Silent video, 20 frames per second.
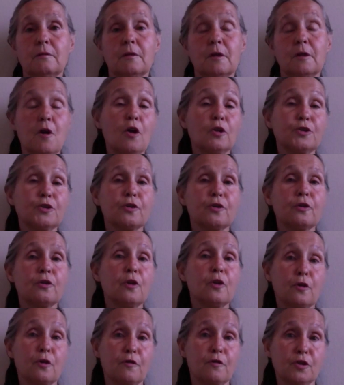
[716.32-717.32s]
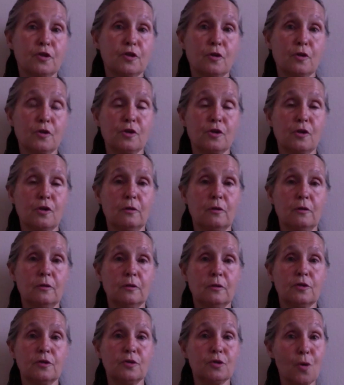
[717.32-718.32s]
cultural or the social
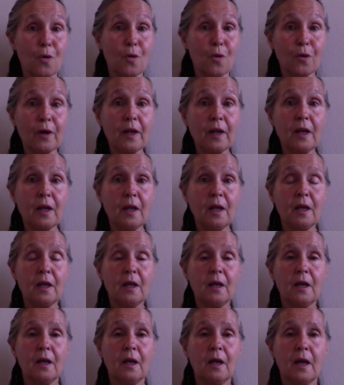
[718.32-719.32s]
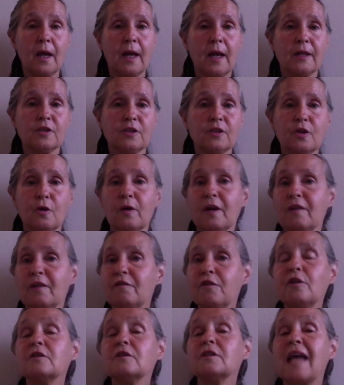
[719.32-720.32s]
story. And so if
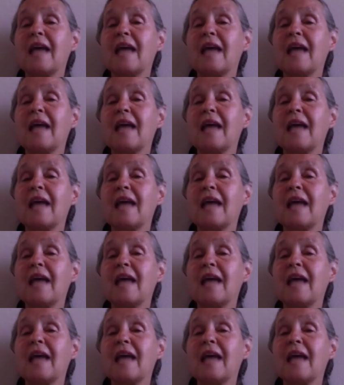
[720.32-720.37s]
there's